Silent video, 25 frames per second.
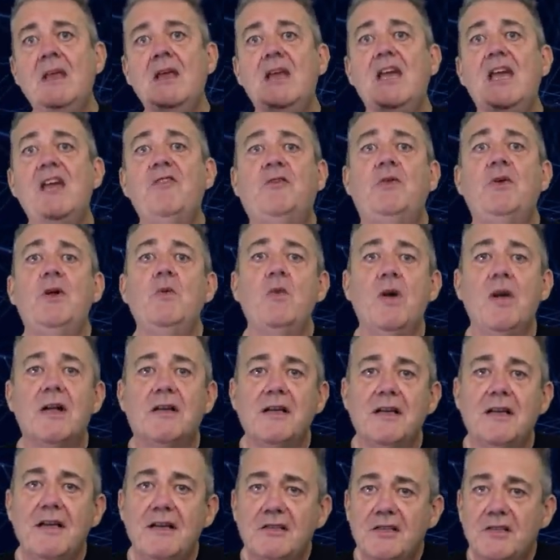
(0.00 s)
If we're
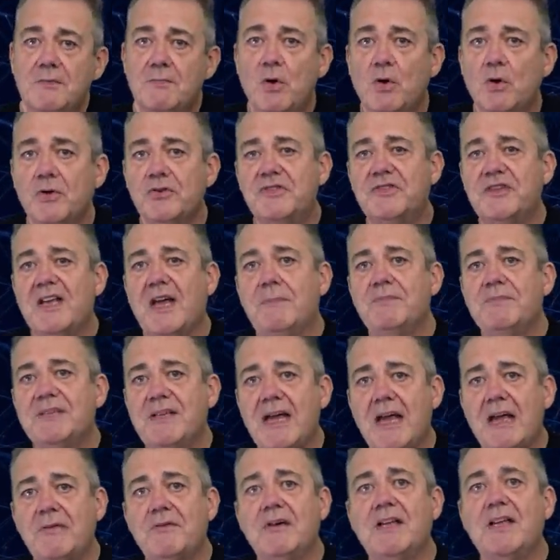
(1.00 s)
working in small steps,
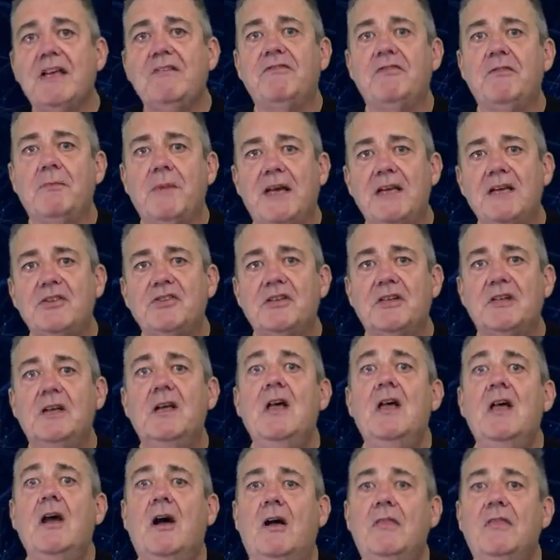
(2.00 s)
gathering information
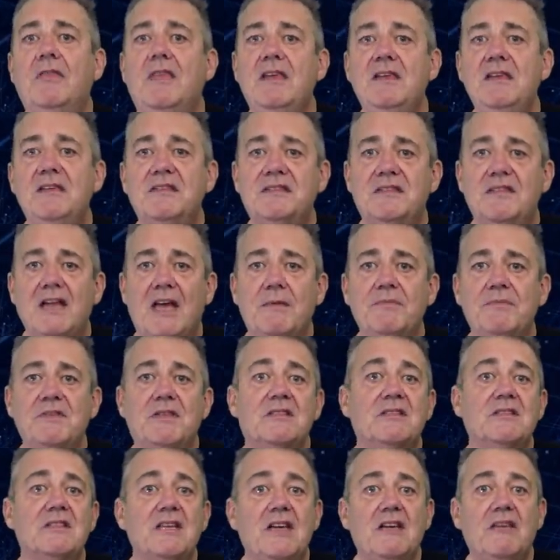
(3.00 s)
on these steps to
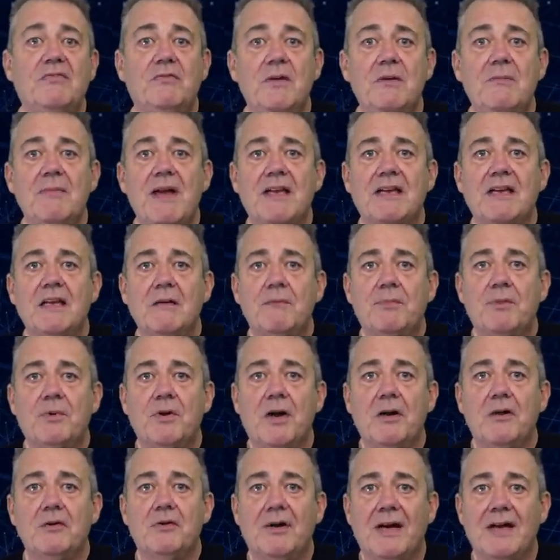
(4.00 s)
see if we're making
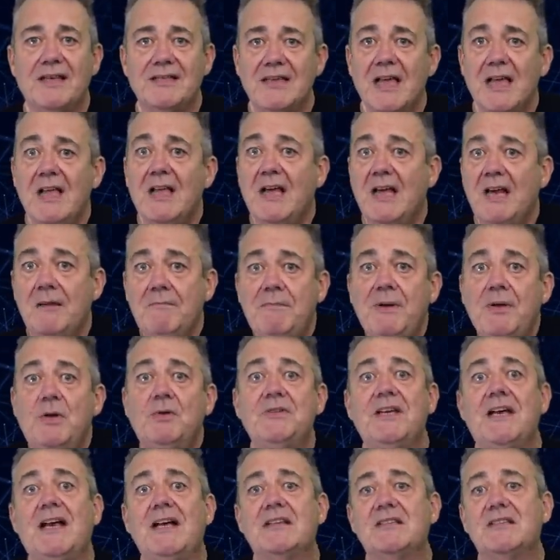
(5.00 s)
progress and
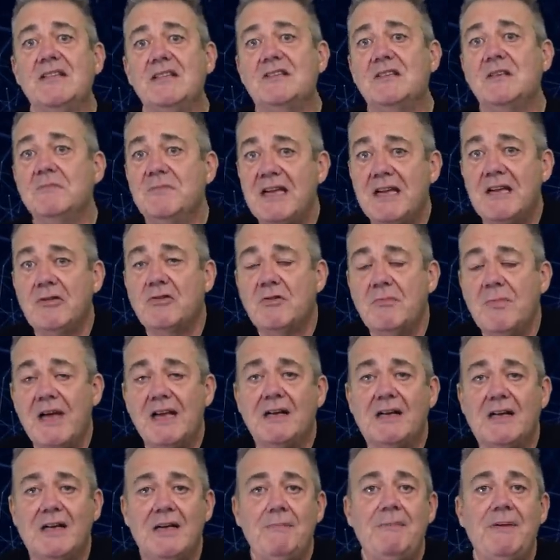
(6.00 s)
building our systems
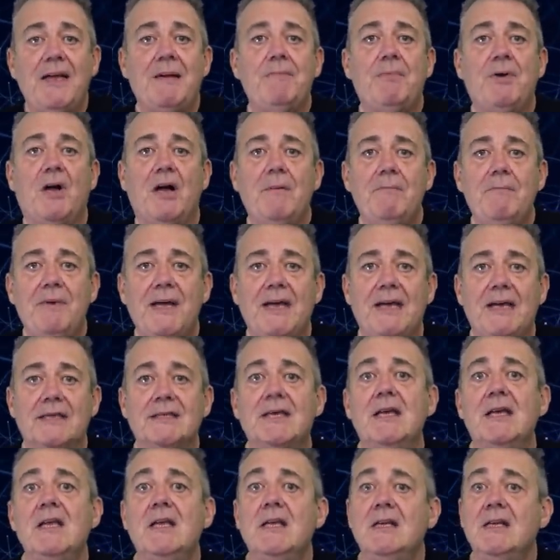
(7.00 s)
incrementally, bit by
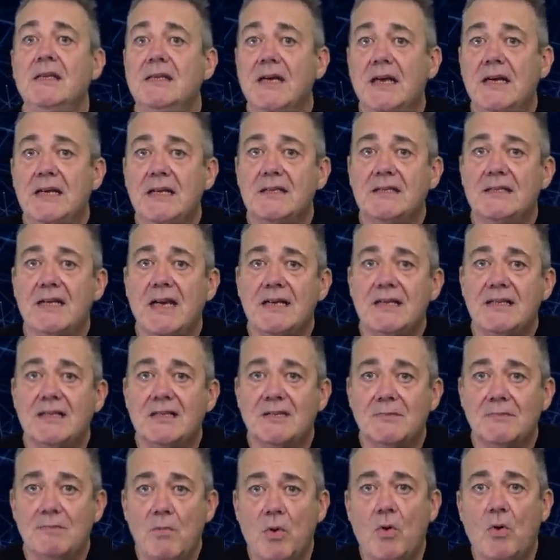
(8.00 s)
bit, then it's a
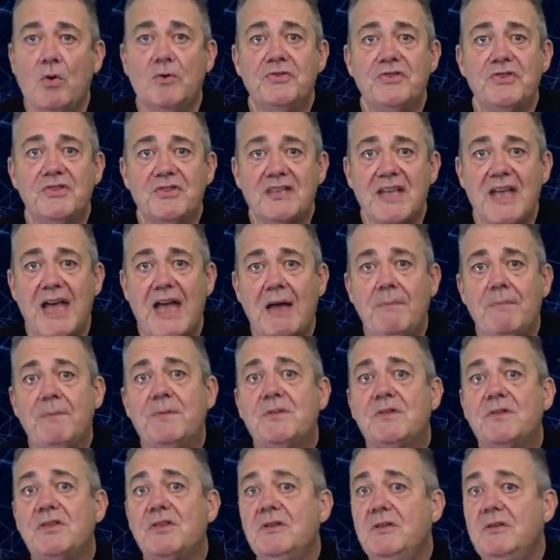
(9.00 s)
small step
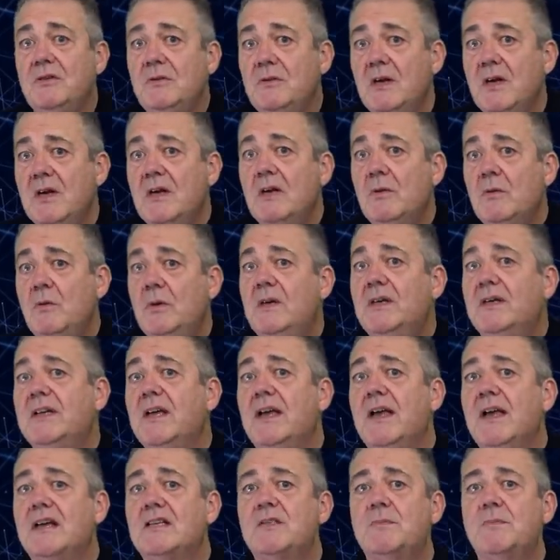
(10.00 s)
to
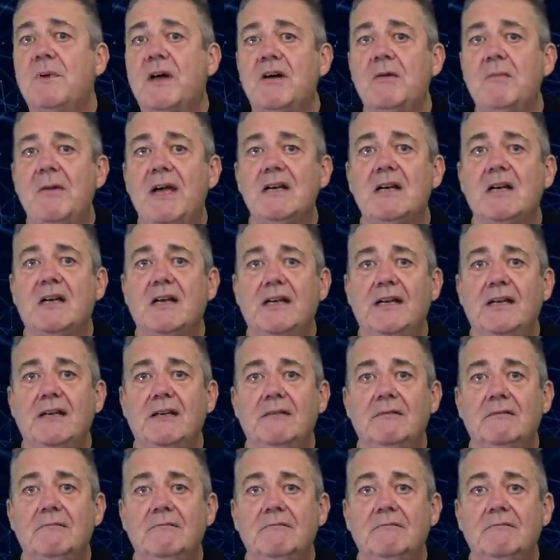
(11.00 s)
working experimentally.